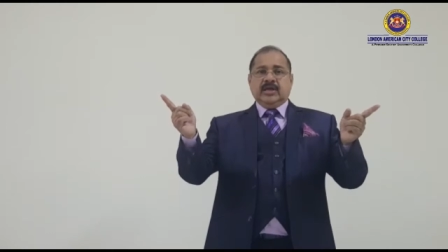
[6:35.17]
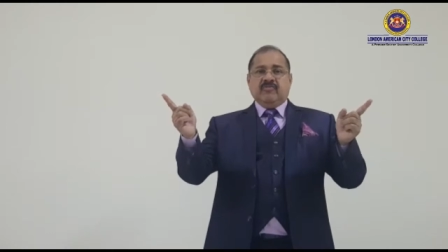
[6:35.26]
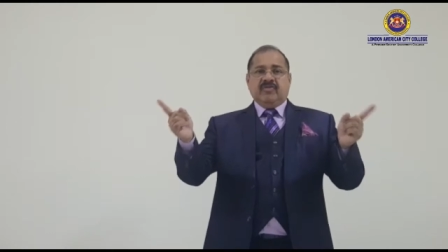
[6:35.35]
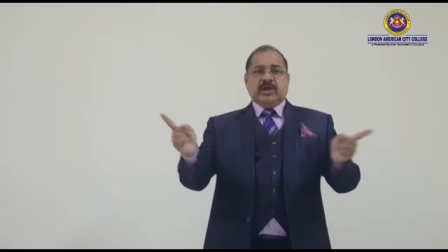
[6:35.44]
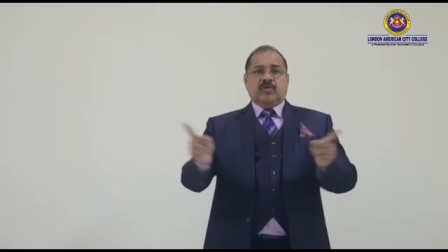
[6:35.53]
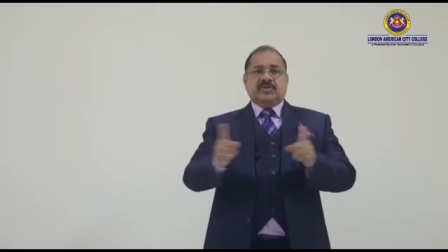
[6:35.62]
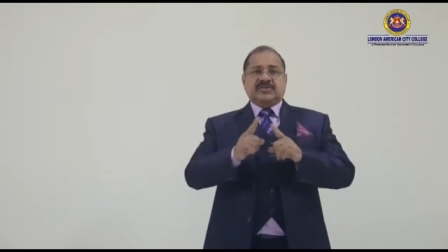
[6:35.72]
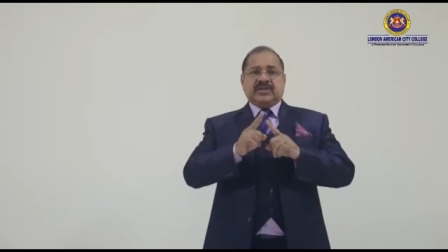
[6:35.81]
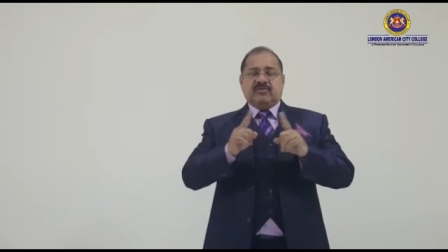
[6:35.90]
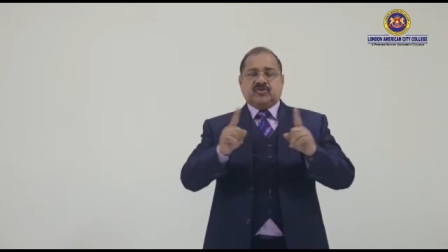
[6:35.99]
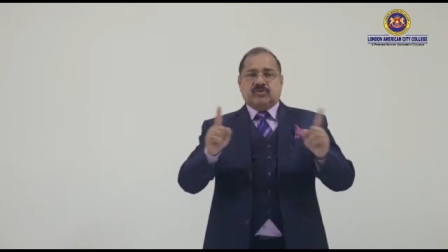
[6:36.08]
Without the
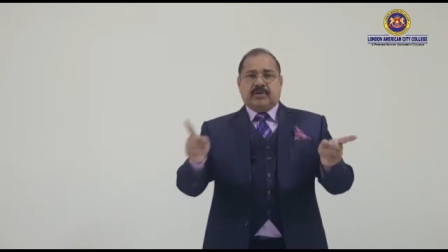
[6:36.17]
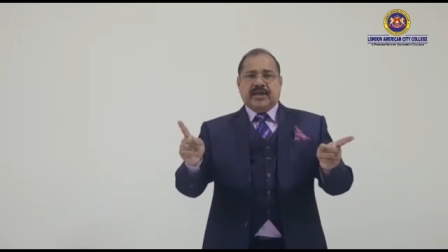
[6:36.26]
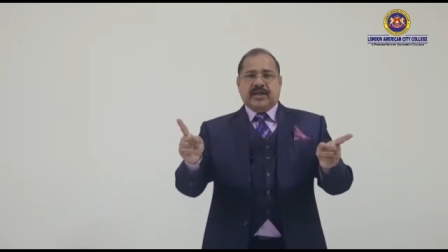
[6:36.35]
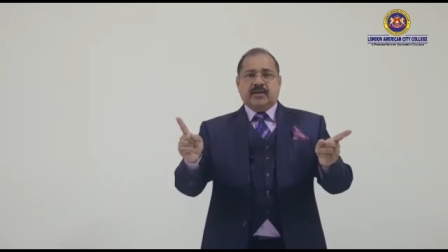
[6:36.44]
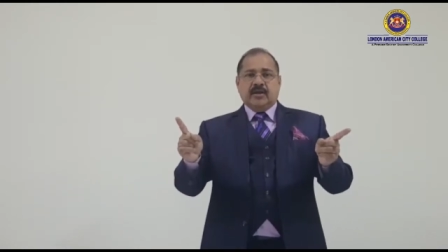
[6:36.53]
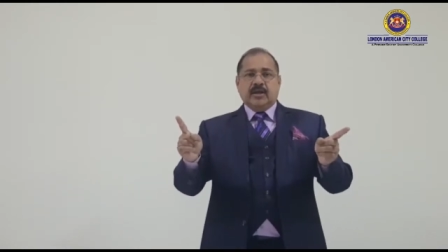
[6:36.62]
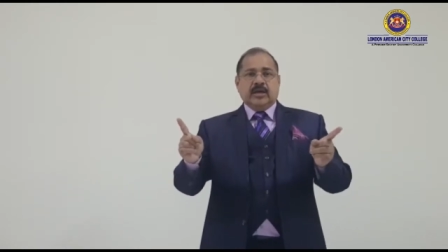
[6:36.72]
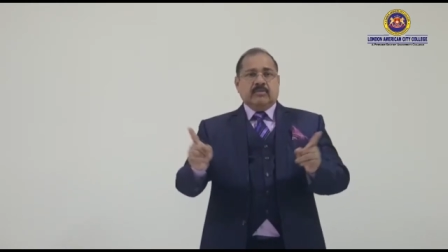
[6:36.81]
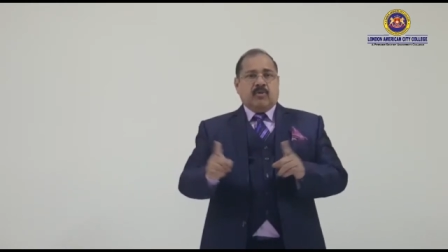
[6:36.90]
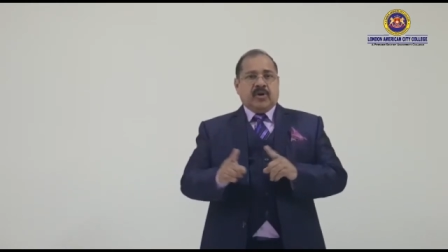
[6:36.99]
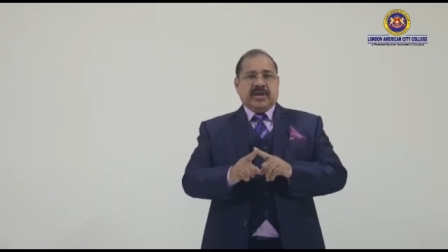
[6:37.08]
service of money,
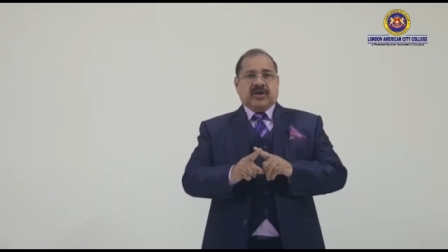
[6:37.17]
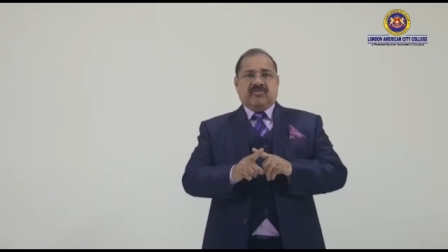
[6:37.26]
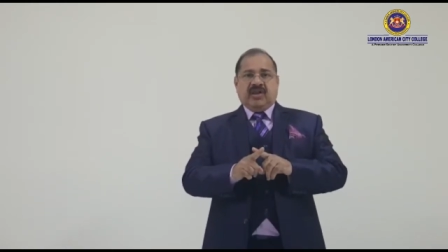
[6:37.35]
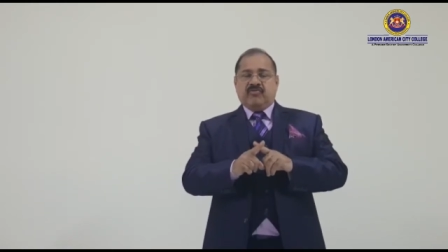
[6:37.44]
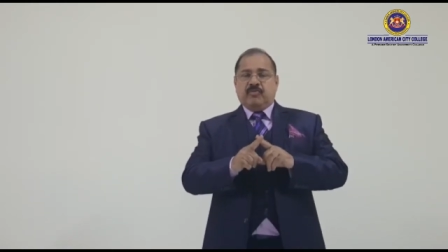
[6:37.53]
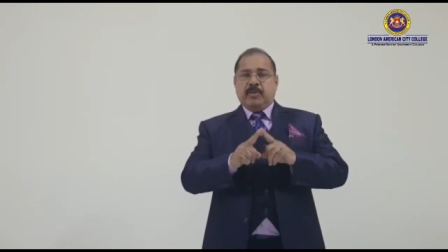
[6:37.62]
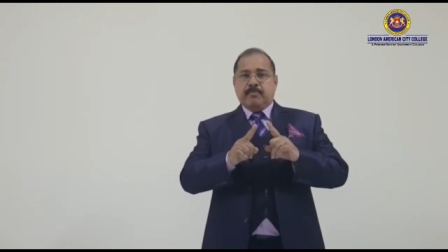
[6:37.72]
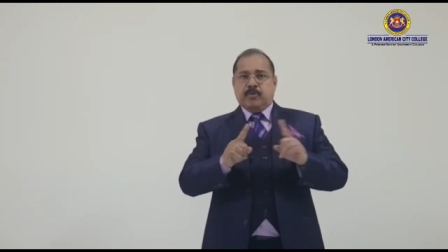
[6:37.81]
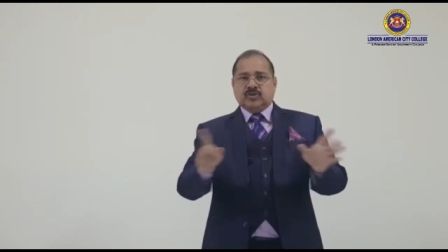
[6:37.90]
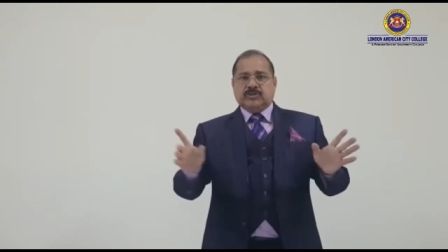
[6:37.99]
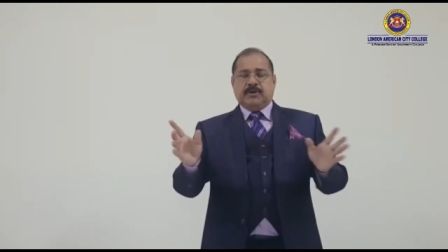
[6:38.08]
modern economic life would be
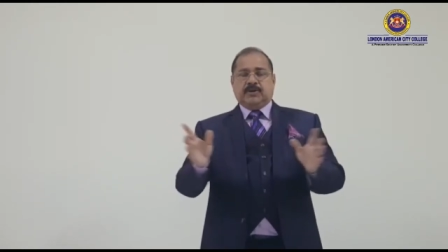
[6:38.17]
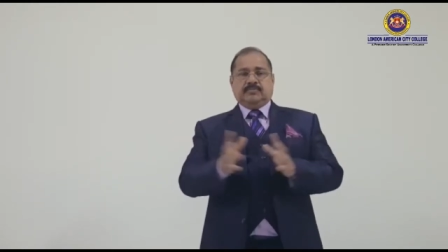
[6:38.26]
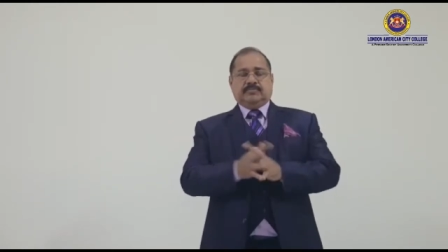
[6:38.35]
impossible."